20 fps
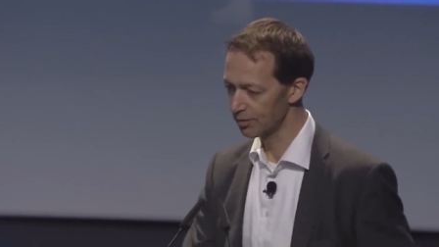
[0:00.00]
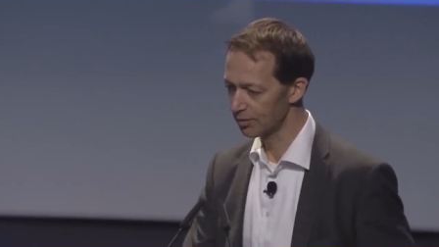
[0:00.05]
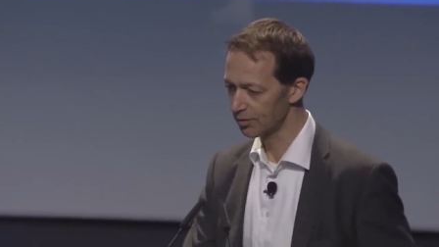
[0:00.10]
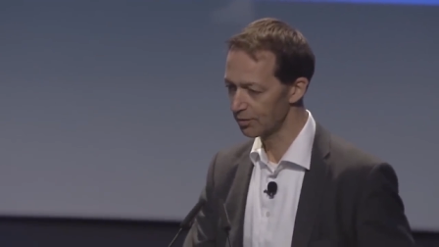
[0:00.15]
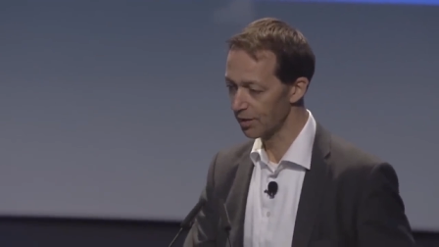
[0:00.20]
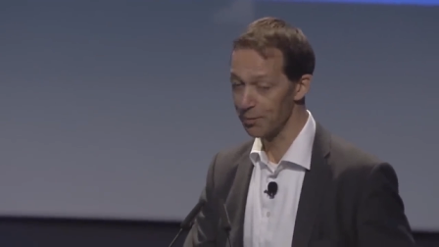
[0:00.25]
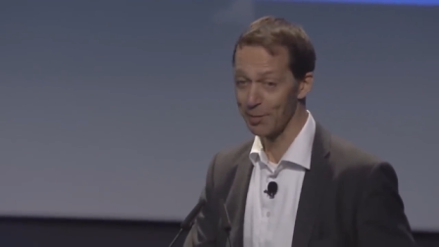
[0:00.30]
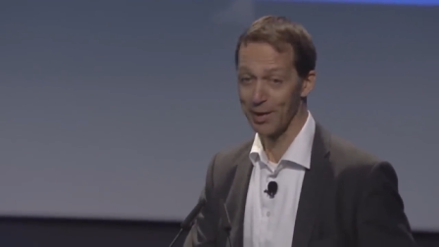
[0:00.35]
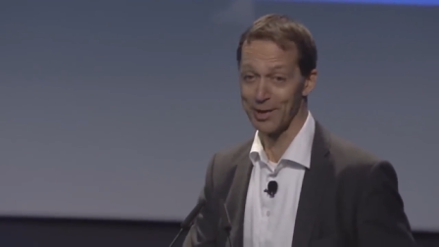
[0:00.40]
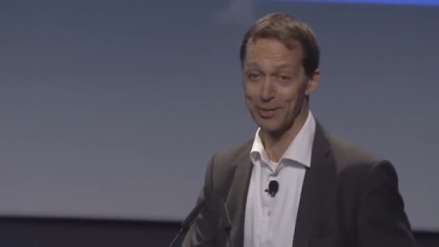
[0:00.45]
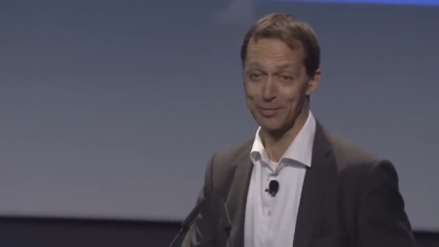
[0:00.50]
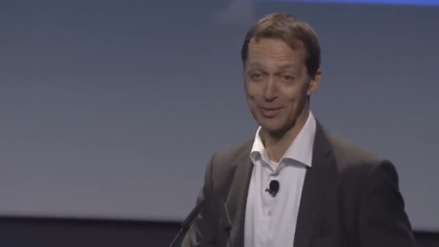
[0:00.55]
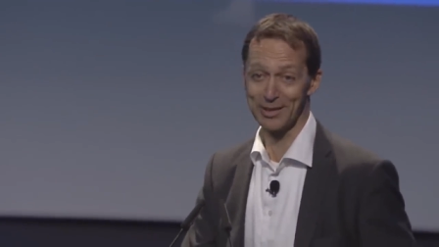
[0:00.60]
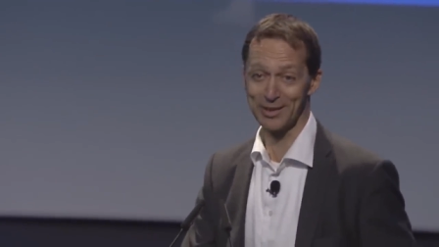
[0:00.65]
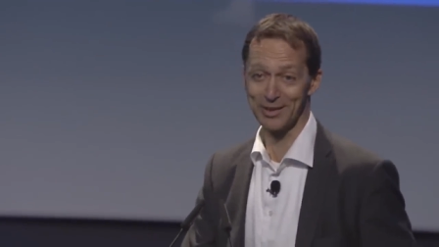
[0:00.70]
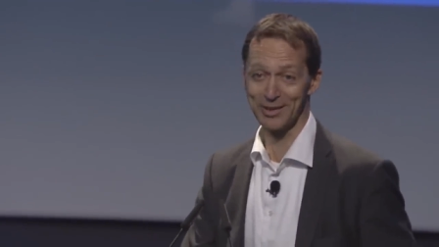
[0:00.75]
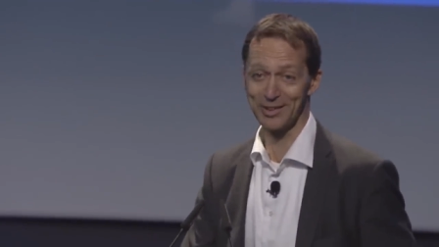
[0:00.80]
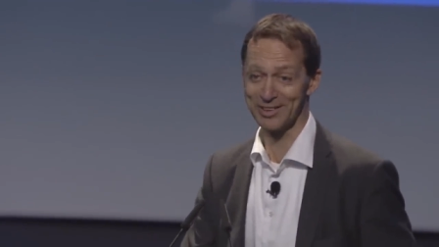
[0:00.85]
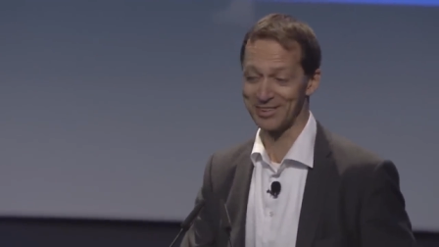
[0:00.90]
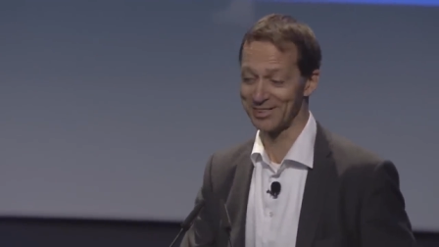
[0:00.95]
they better be
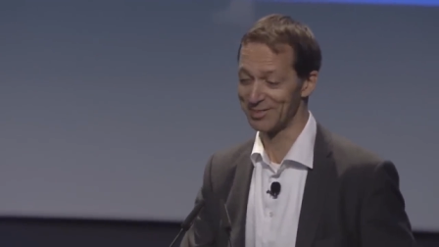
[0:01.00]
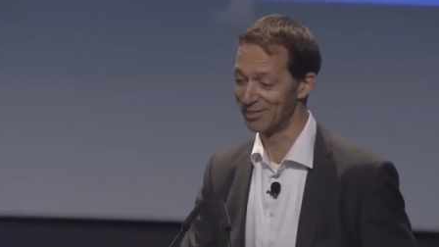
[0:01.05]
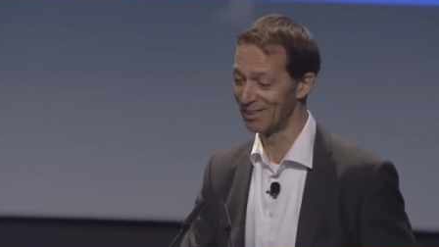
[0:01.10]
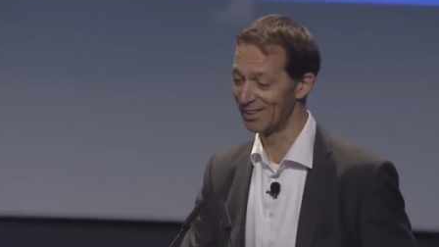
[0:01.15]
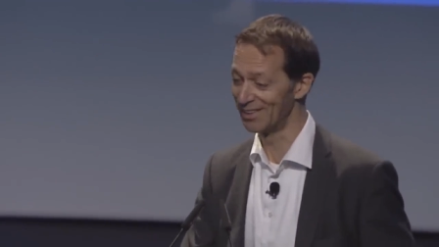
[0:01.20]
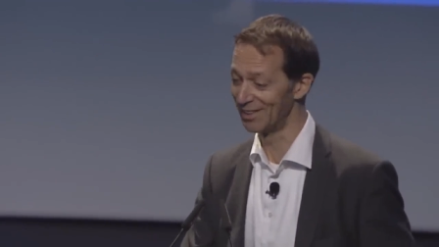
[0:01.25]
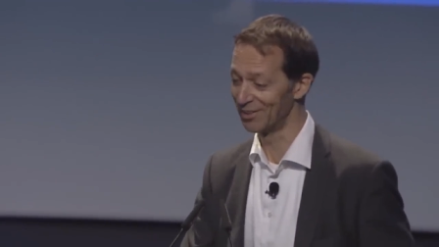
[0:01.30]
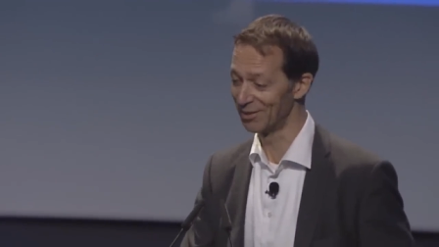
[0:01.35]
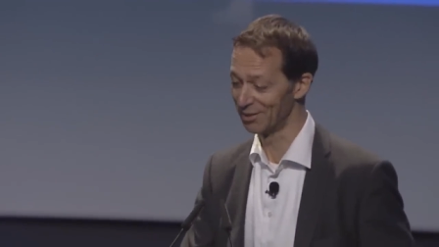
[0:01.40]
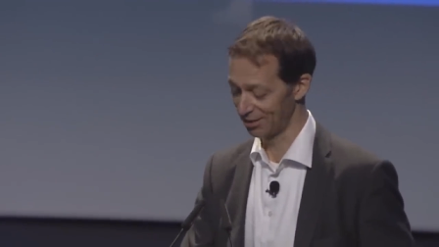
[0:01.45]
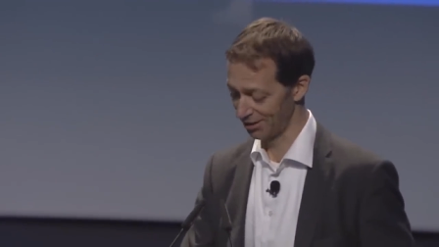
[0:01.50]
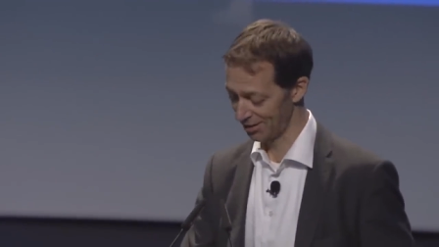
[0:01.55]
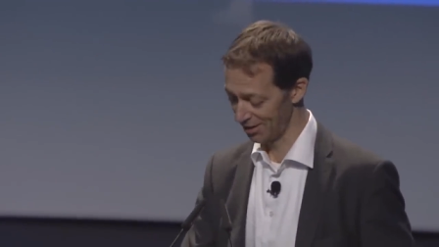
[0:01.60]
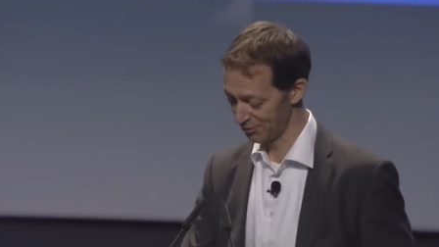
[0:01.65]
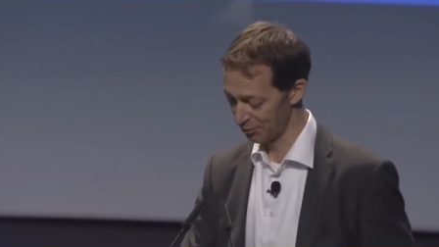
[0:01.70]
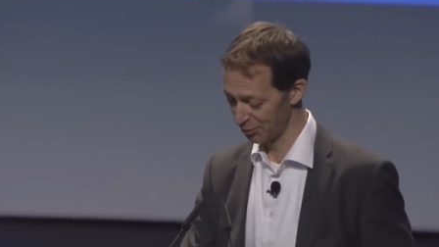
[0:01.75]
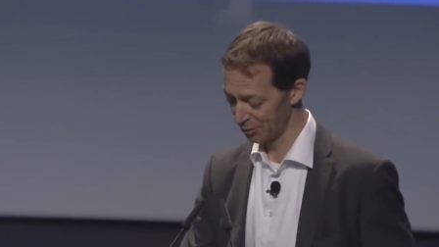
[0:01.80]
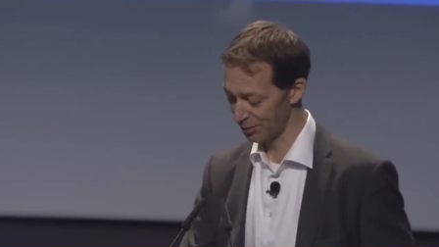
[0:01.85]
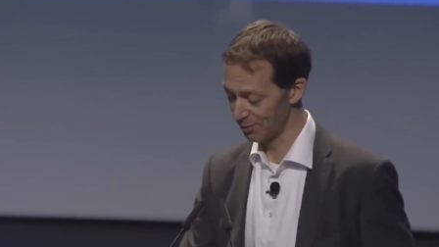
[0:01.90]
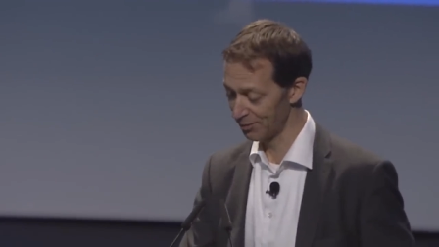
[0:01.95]
good, really, or
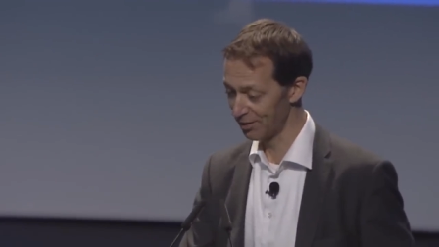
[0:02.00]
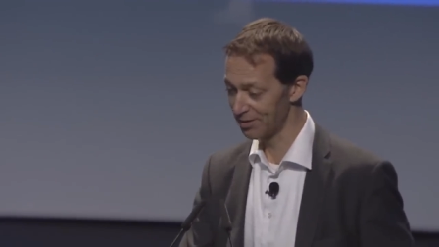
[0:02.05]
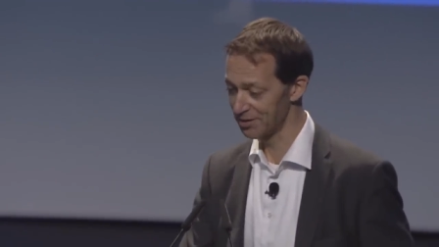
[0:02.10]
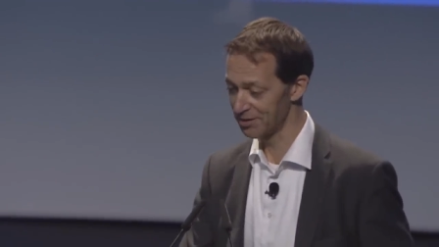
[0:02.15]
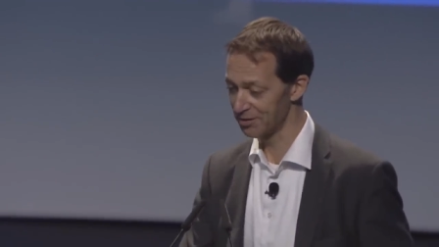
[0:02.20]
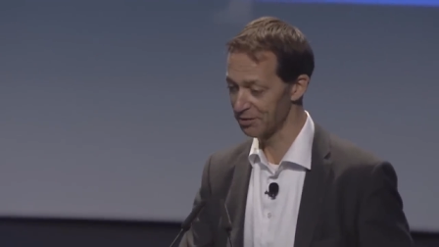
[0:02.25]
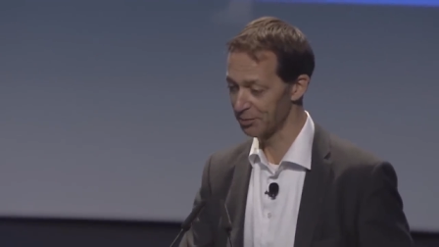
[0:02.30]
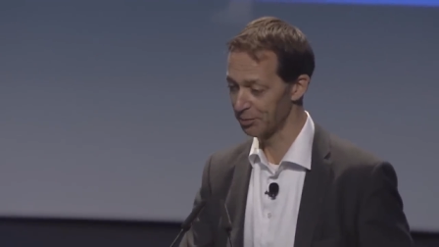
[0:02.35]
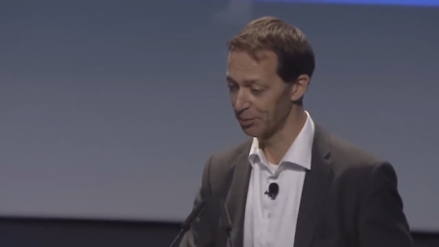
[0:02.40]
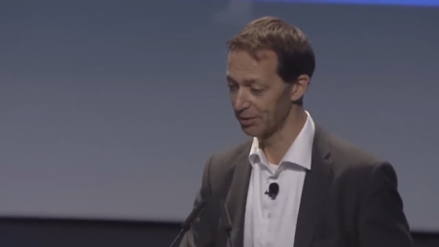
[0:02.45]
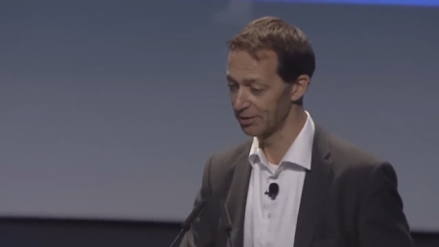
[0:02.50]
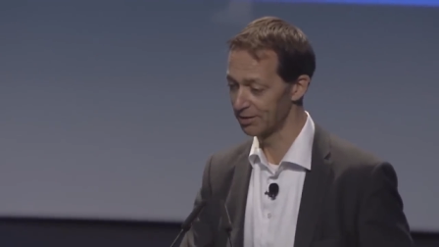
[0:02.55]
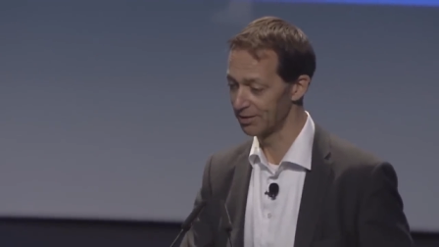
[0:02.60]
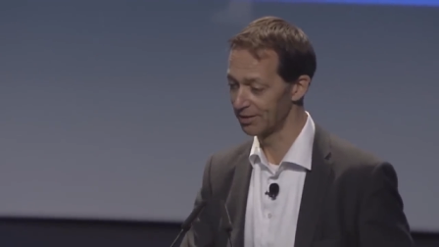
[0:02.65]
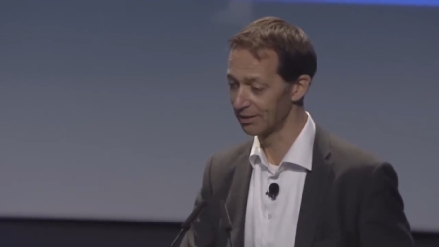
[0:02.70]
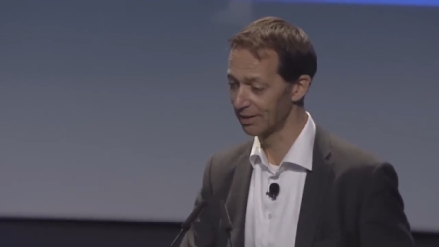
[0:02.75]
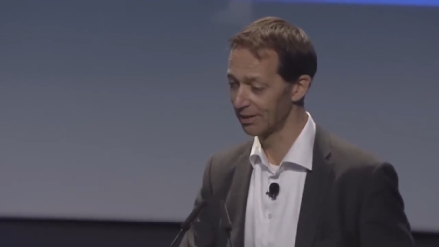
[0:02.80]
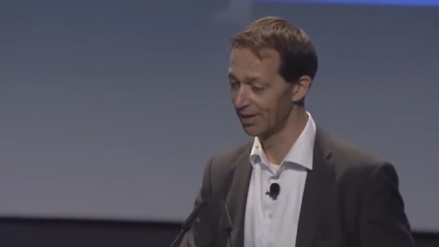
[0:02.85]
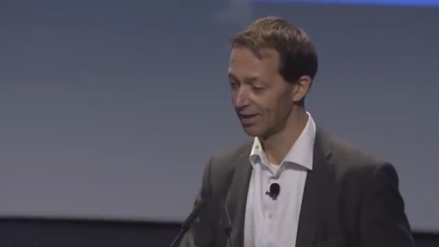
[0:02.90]
Clive will be very disappointed.